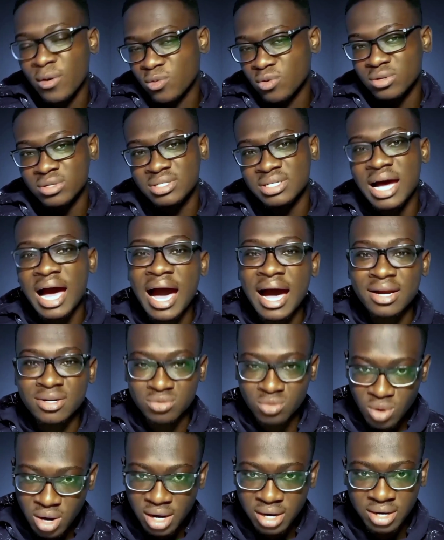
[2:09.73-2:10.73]
would add
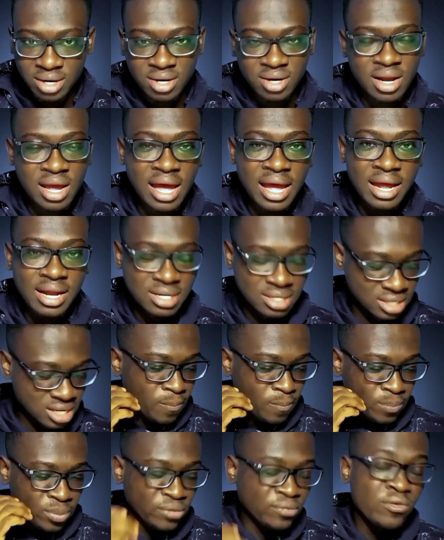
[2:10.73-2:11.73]
one and
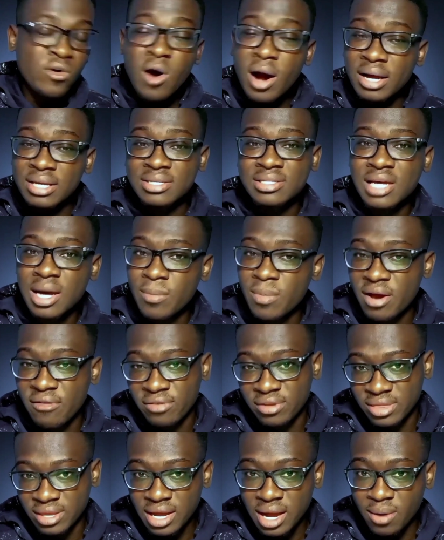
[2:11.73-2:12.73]
before I sum
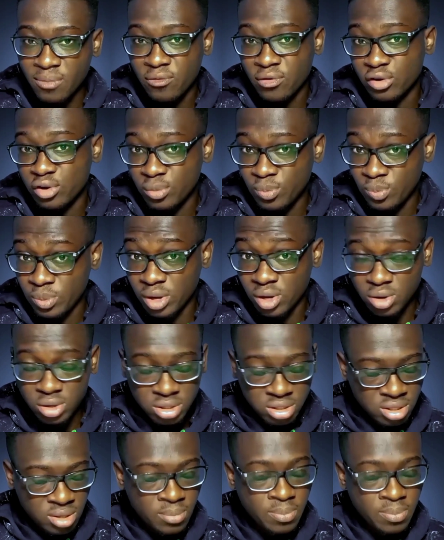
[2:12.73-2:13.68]
everything up for the build